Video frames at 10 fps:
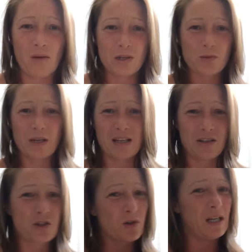I wish we
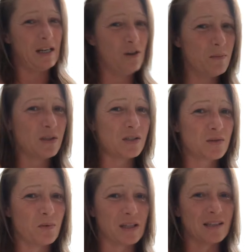could treat
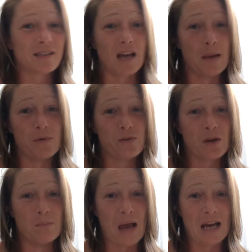humans with this type of
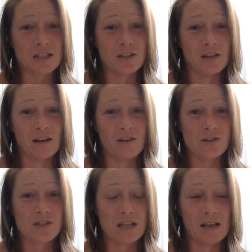compassion and
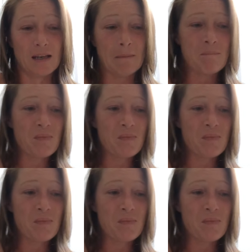understanding